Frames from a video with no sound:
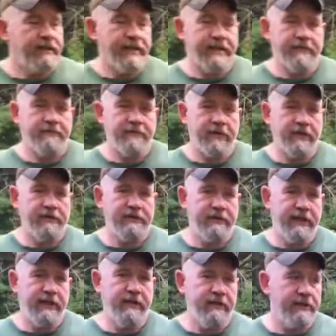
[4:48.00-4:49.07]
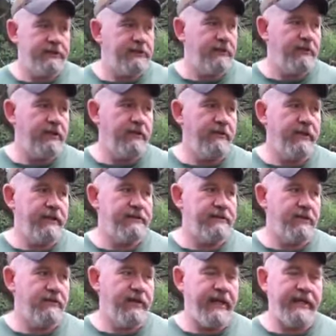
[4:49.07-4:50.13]
Now the first year that you do this,
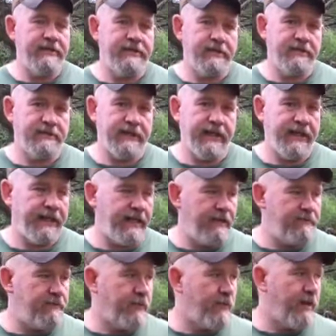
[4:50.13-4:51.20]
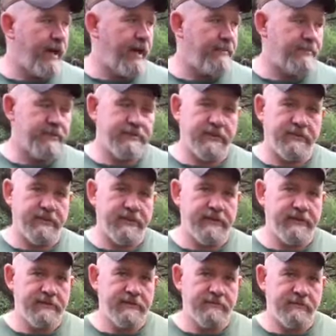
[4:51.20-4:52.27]
so next year, say I get 4 apples on
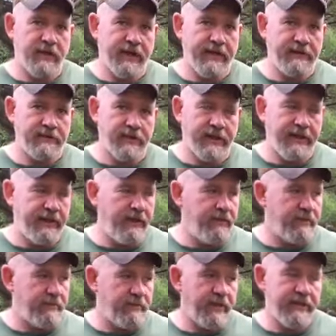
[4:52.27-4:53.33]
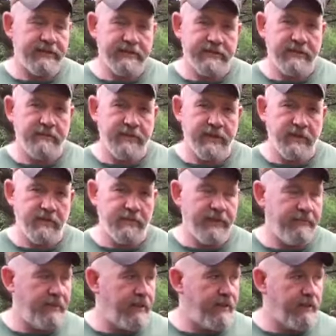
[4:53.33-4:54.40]
this branch right here, the branch is going to be a little
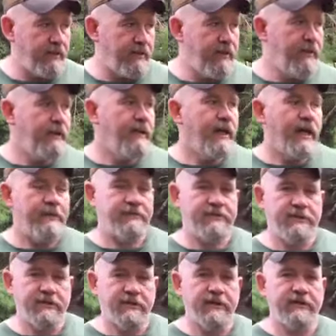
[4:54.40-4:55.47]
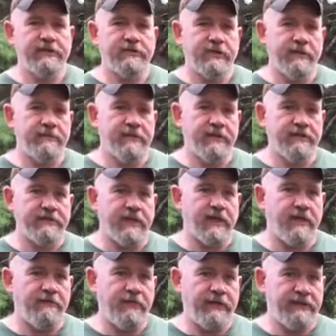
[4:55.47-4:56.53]
bit bigger. I'm still going to strip those
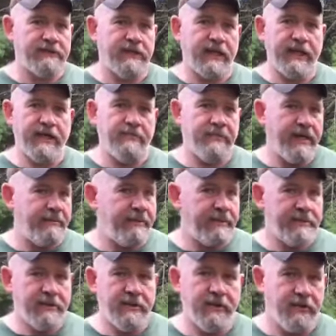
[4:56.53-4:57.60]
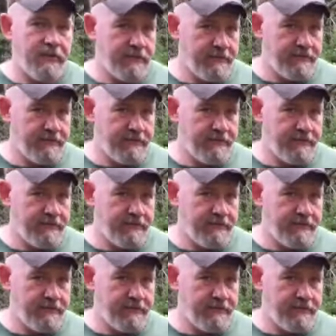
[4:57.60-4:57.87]
off and just allow maybe 2.